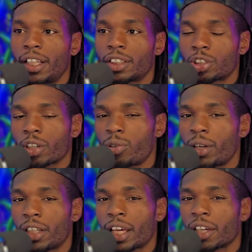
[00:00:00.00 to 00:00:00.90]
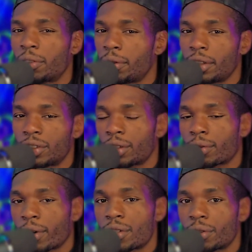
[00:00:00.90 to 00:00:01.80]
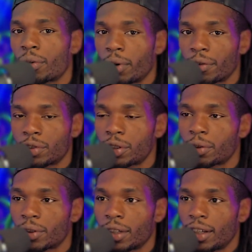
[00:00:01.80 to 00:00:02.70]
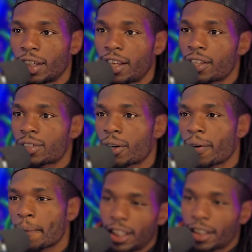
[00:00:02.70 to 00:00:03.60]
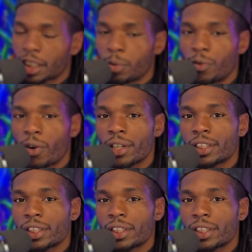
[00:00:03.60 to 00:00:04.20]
start creating that good generational wealth too. So let's move on